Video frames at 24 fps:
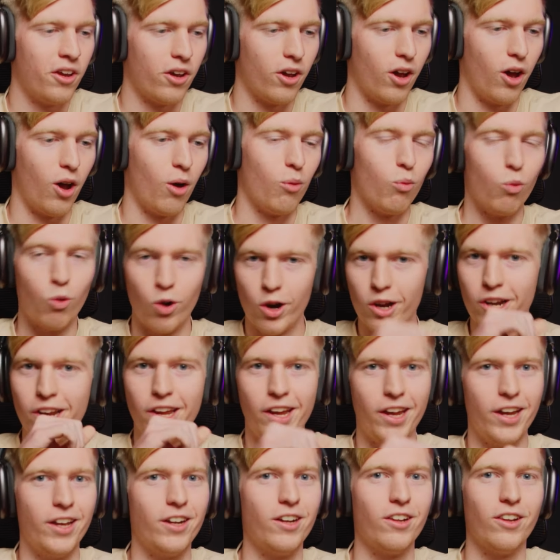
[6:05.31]
one
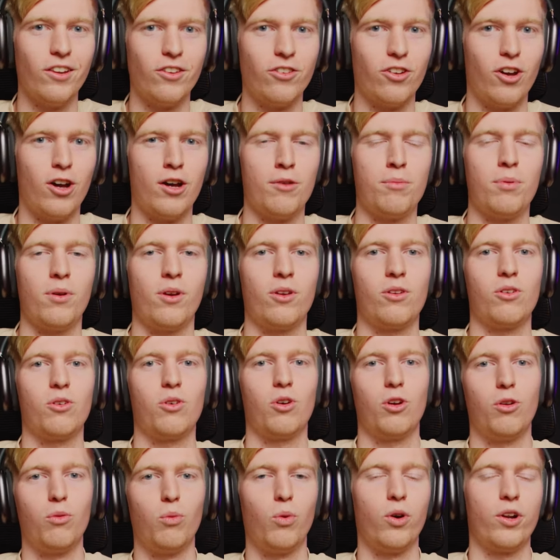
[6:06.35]
hand on the top handle
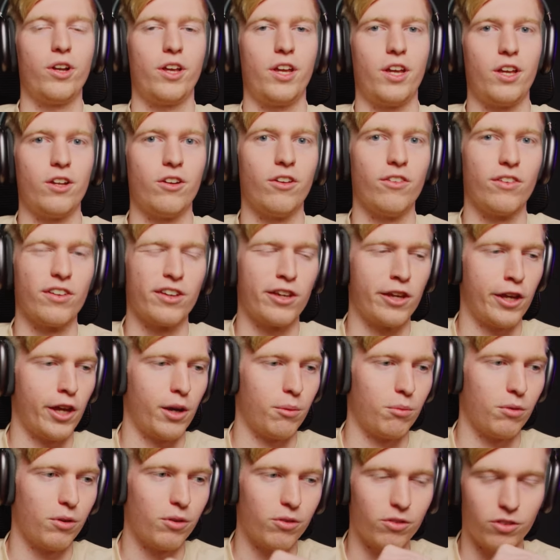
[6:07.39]
and one hand on the
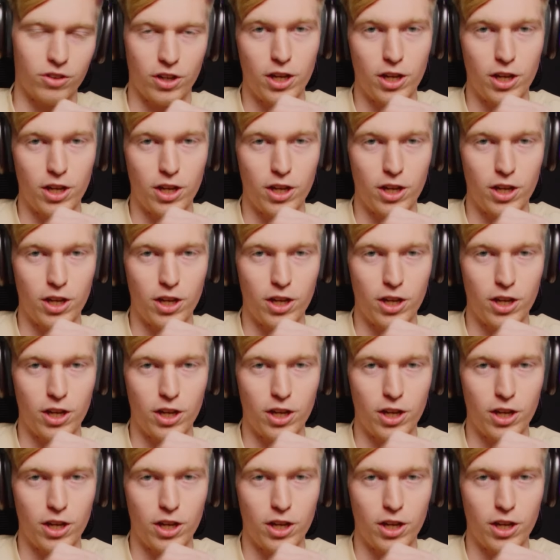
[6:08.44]
camera,